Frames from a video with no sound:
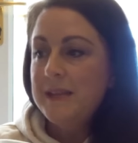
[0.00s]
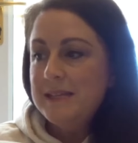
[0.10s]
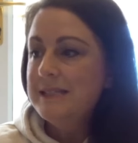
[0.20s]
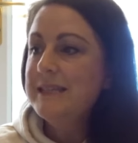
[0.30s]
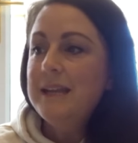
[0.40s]

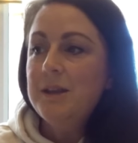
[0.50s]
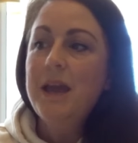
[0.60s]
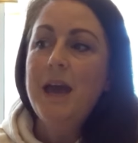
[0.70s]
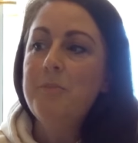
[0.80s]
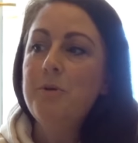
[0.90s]

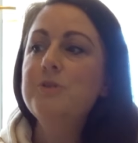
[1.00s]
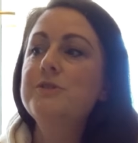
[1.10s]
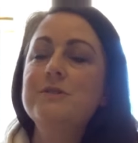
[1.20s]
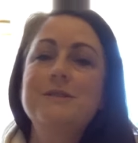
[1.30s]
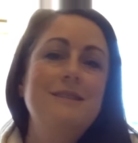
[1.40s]
skincare
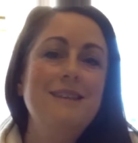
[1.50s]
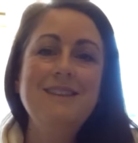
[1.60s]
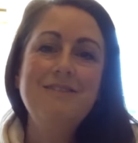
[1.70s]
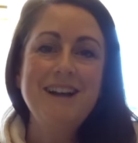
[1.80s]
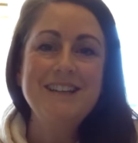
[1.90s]
product that
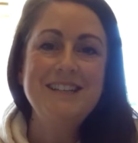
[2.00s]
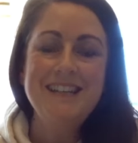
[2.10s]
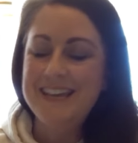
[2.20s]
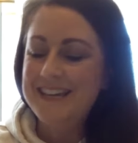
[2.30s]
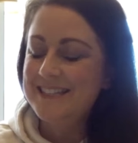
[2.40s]
there
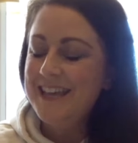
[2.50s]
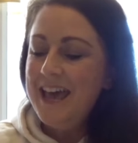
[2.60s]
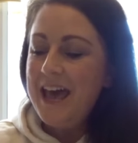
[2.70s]
actually is.